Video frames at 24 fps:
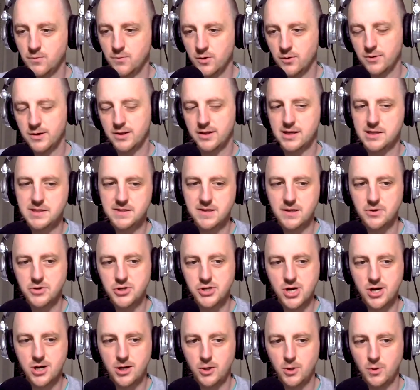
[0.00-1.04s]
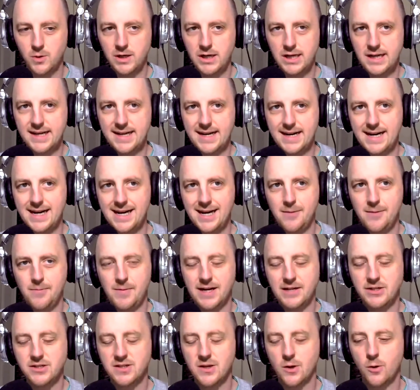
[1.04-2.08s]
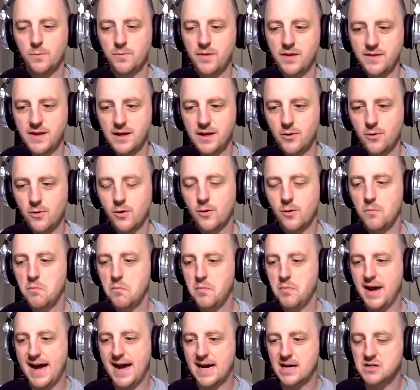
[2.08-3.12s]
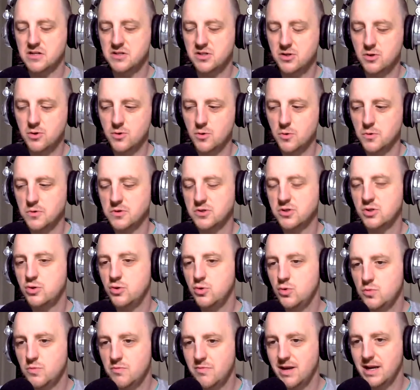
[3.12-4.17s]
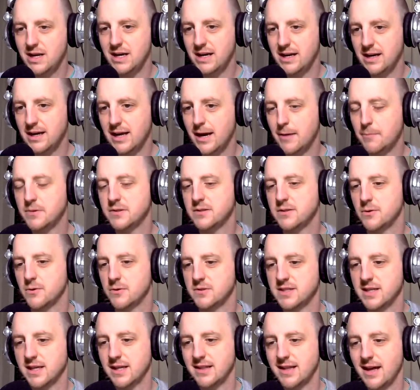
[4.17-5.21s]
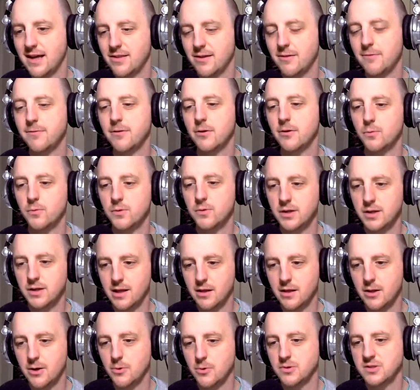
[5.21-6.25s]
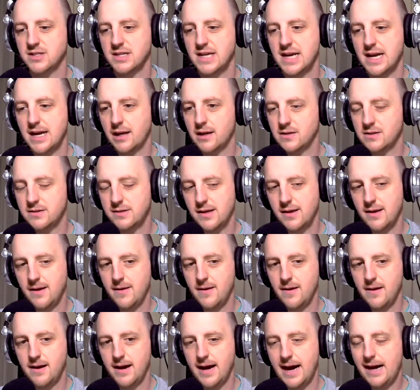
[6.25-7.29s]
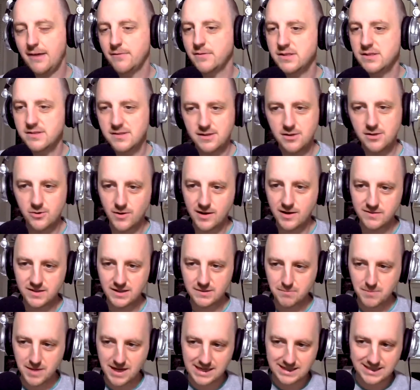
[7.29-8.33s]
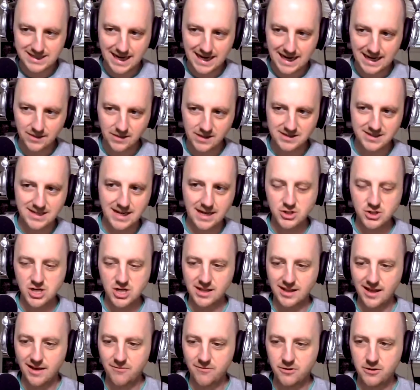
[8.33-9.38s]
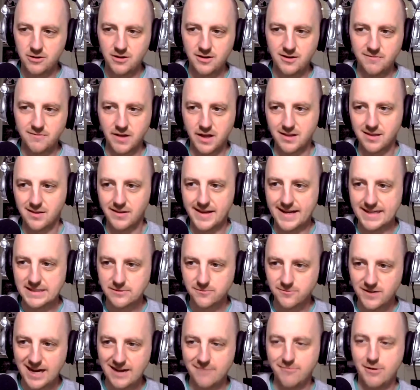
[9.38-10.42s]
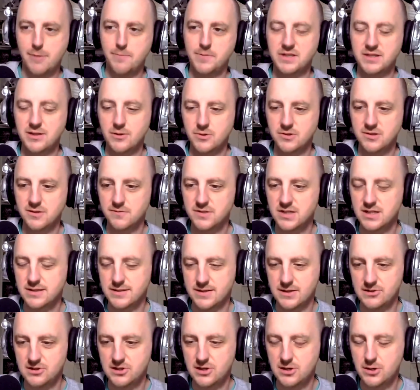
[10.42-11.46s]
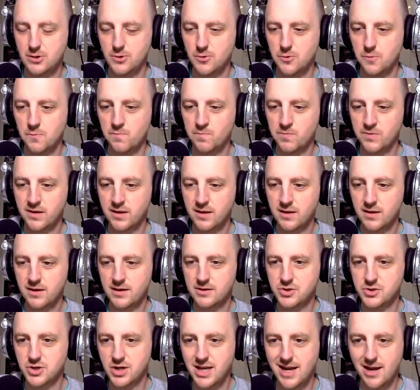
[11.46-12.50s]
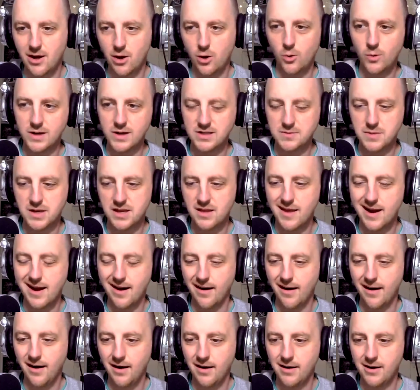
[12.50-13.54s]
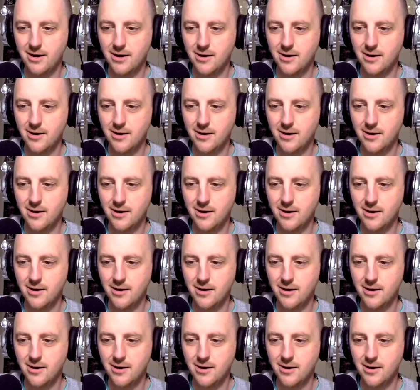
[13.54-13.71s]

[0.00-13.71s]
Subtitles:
we're really into the show, I just hope that they don't go back to too many episodes like that feel really low stakes. Obviously, you don't have to maintain the tension level of like the last 5 episodes of season 2 because you can't always be there,